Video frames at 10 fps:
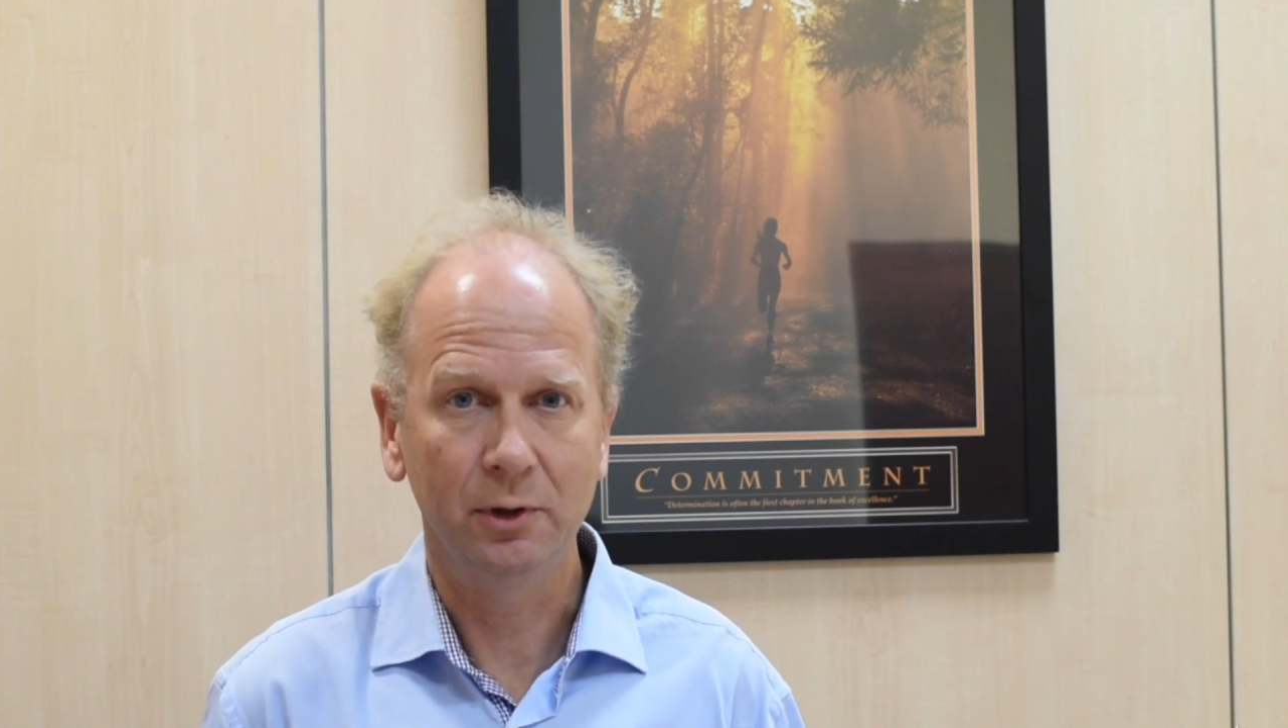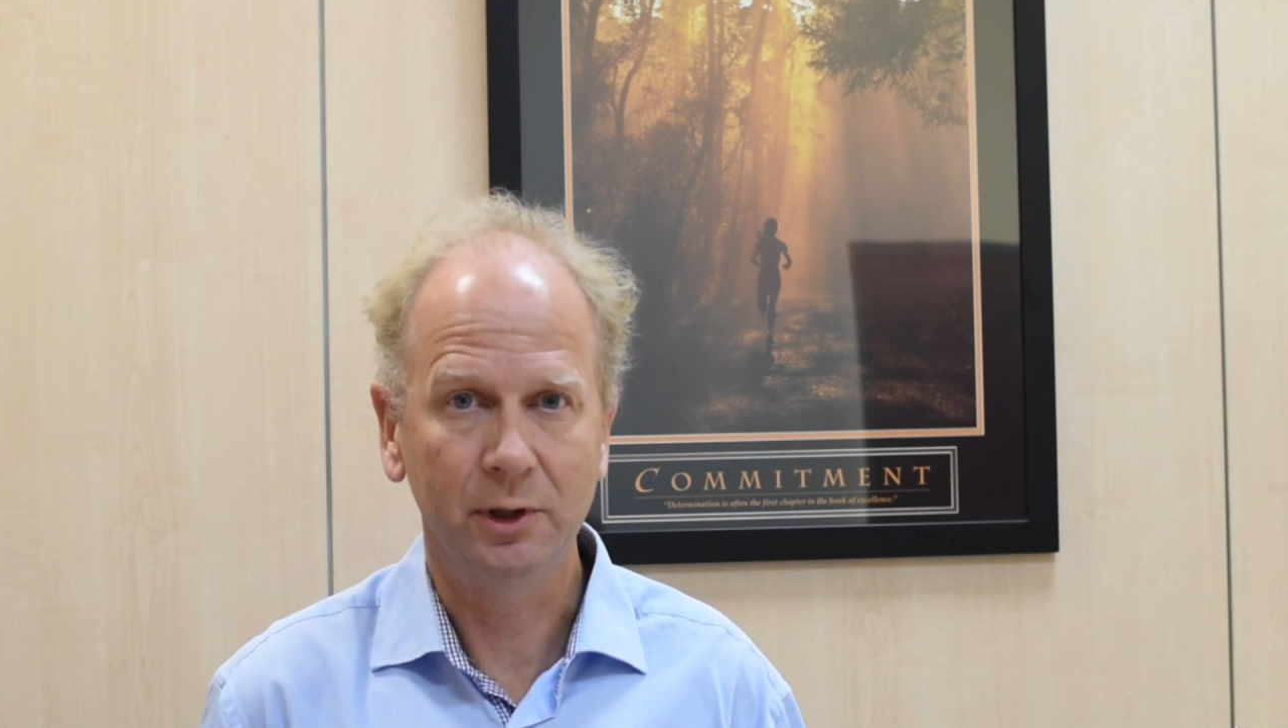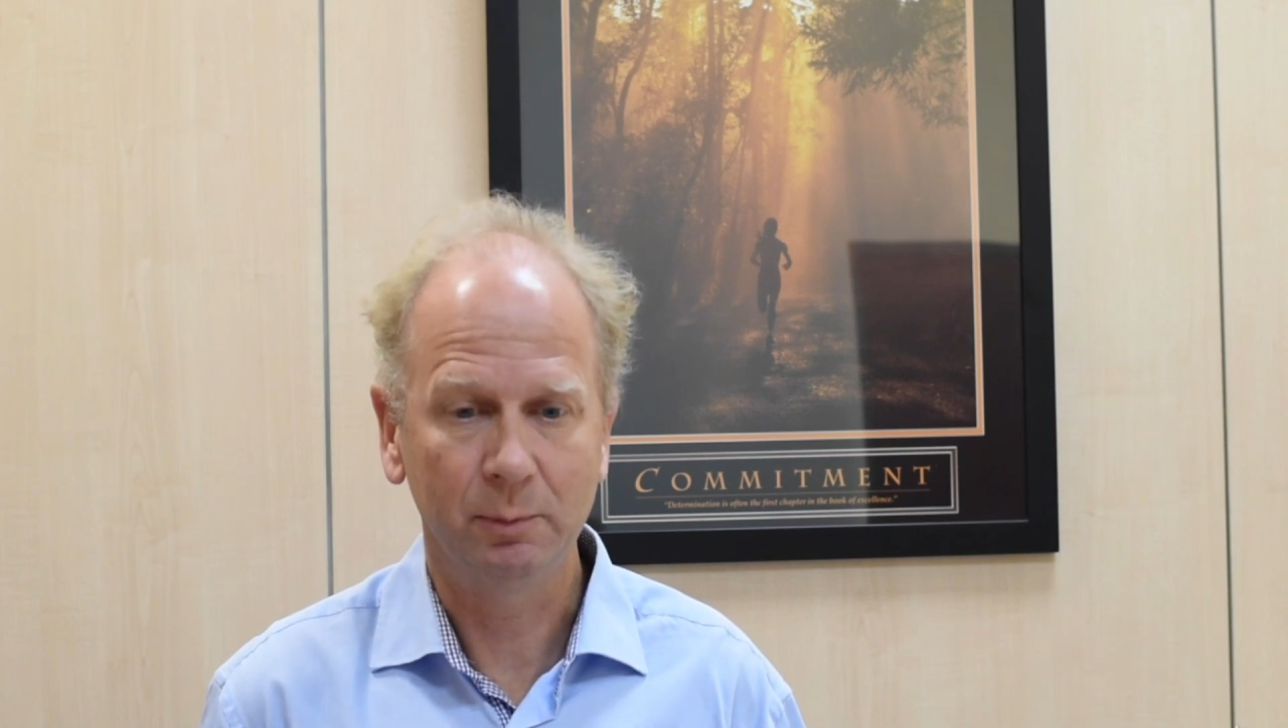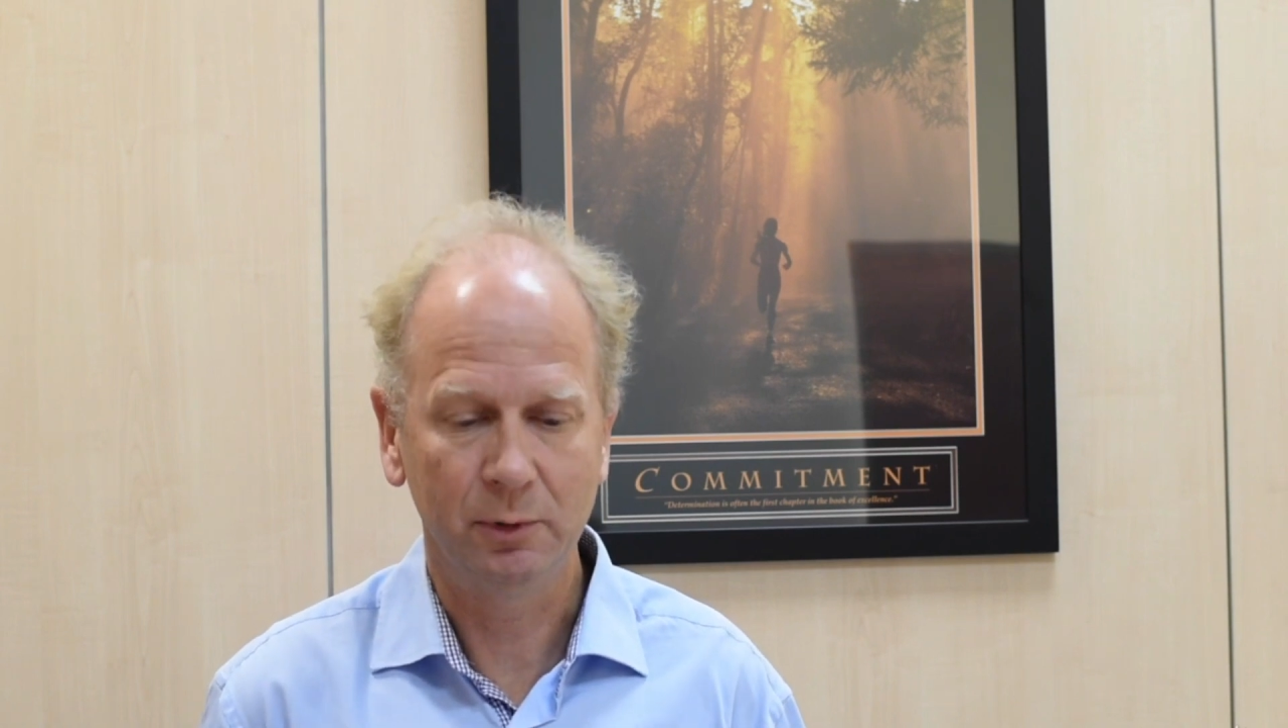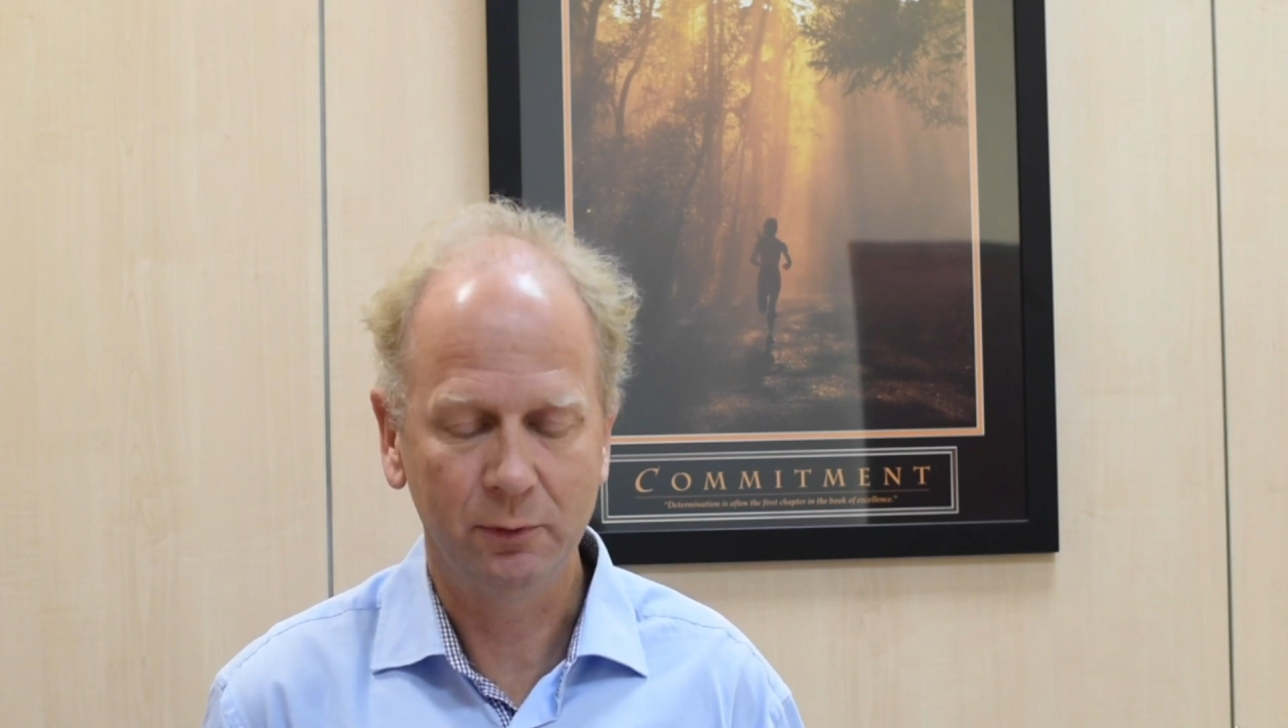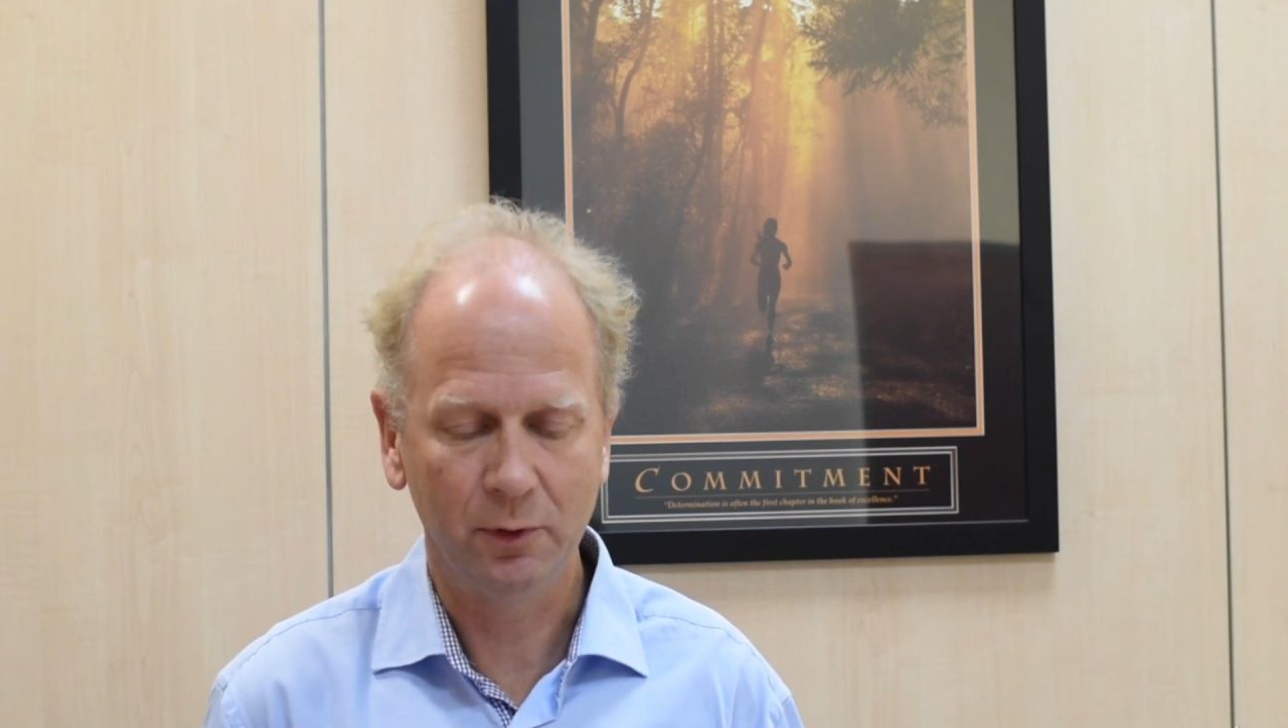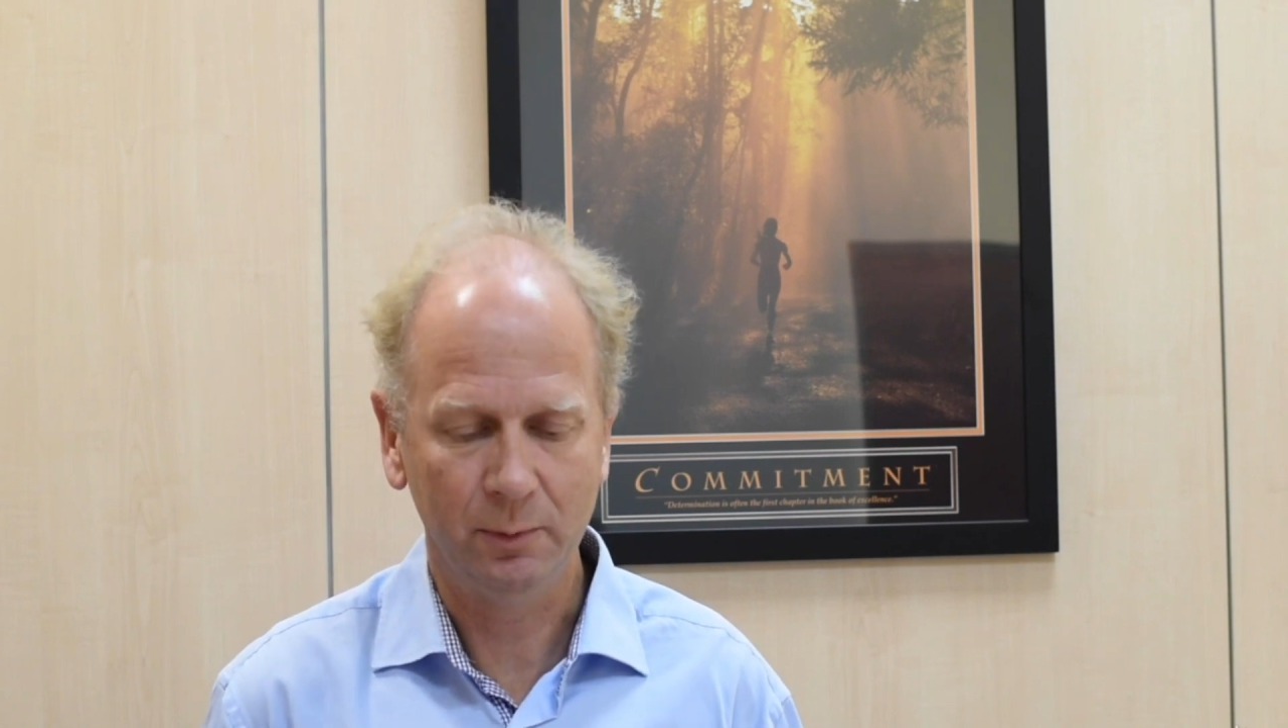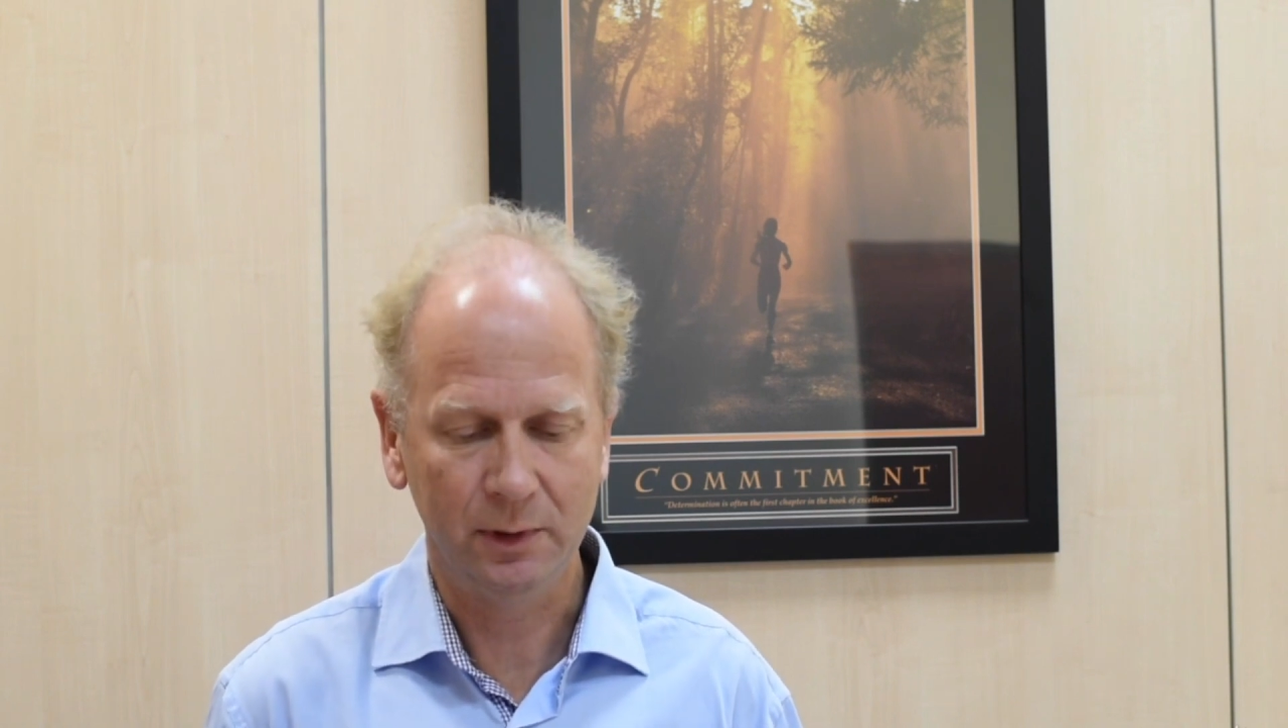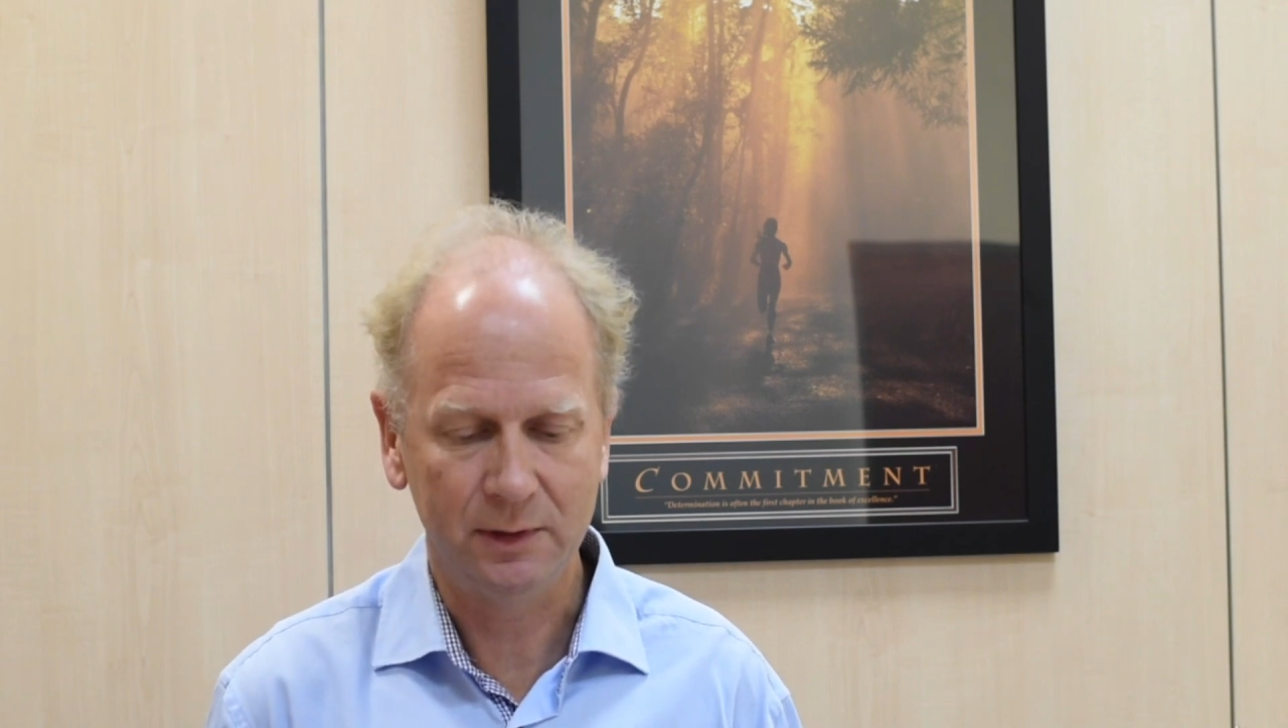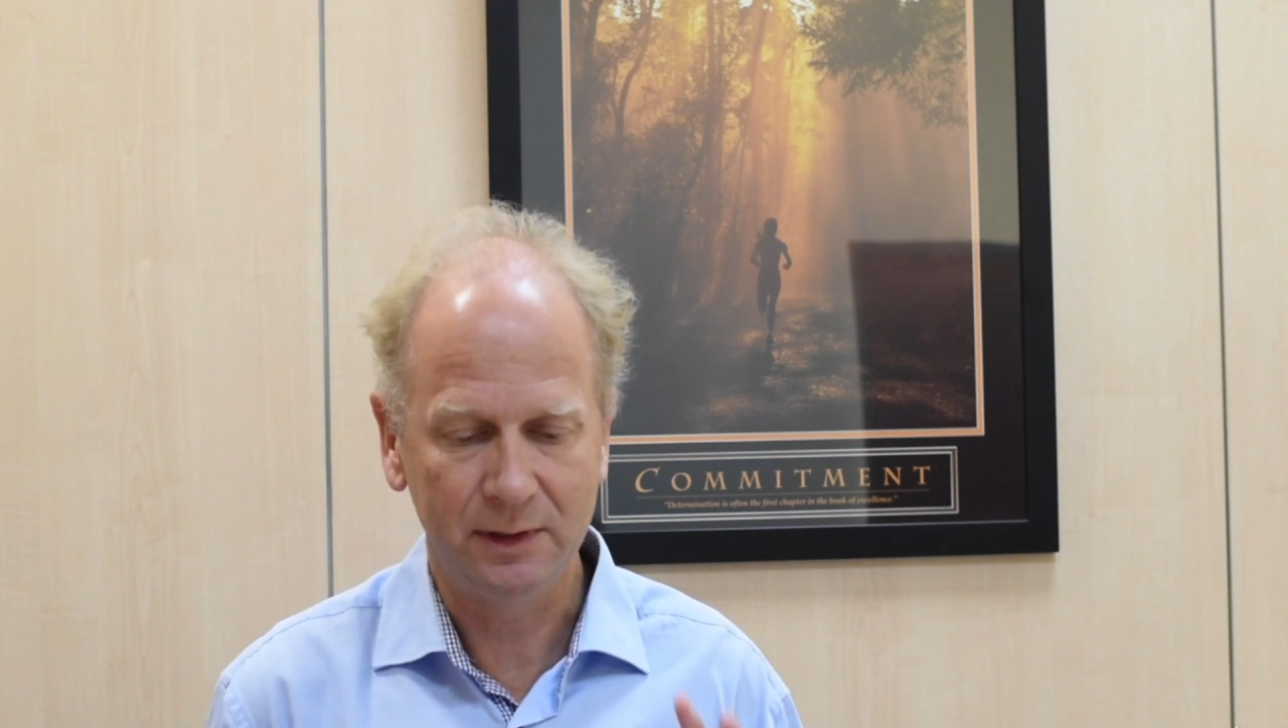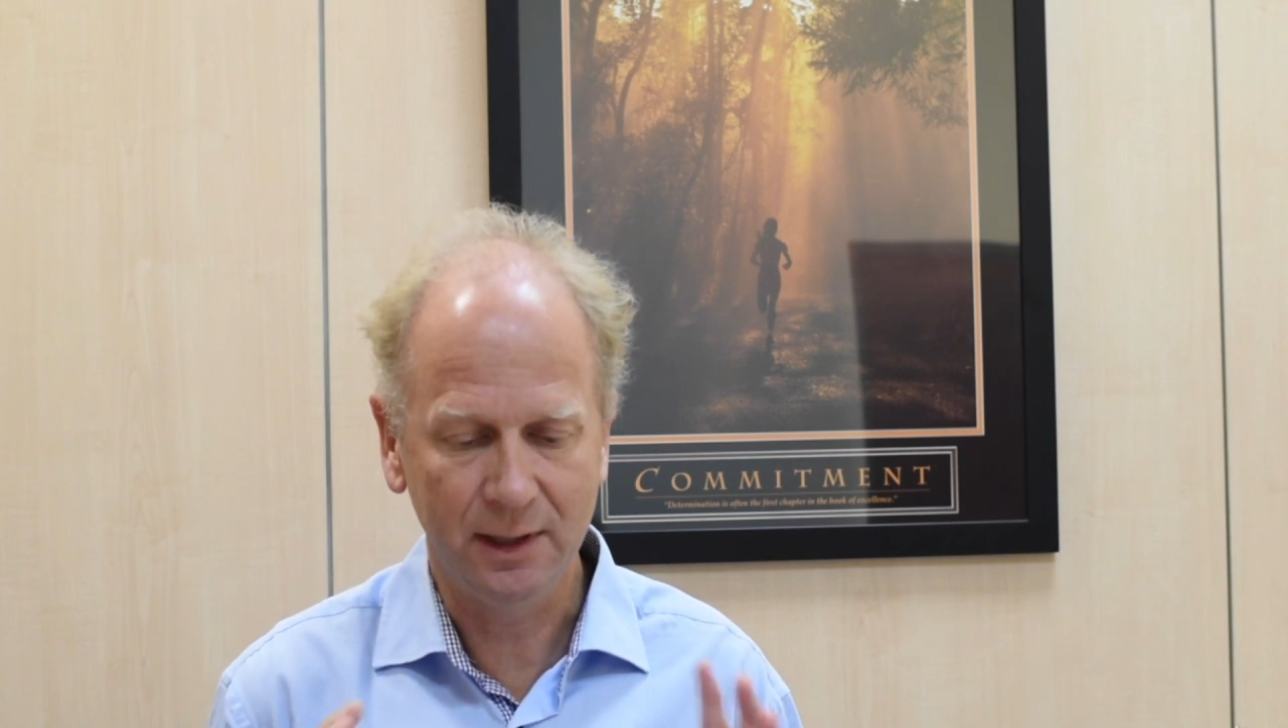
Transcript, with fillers: product performance